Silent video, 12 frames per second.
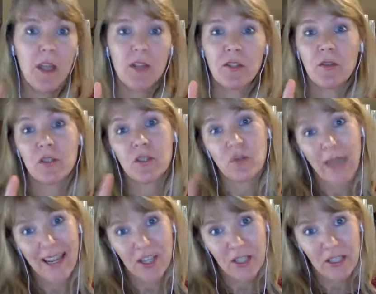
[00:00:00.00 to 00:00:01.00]
So the
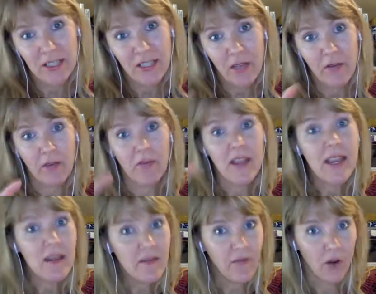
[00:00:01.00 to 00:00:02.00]
strategy itself of
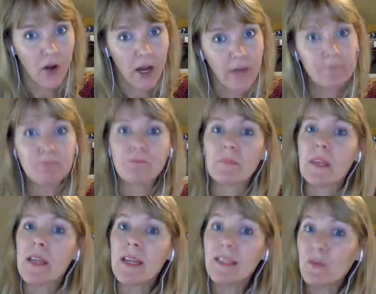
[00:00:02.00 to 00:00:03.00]
inferring
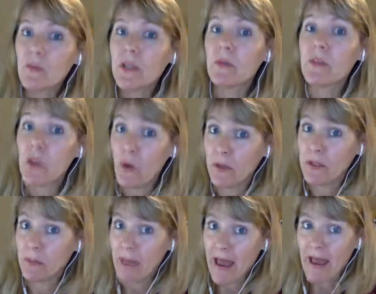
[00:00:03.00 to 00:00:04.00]
isn't really what's holding
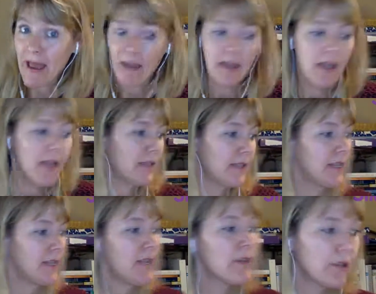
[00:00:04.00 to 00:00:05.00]
them back. It's
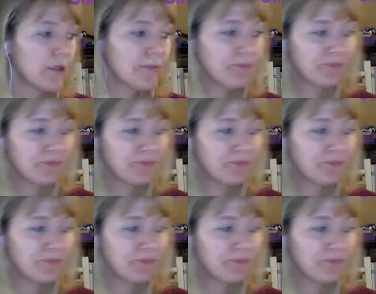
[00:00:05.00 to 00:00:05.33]
either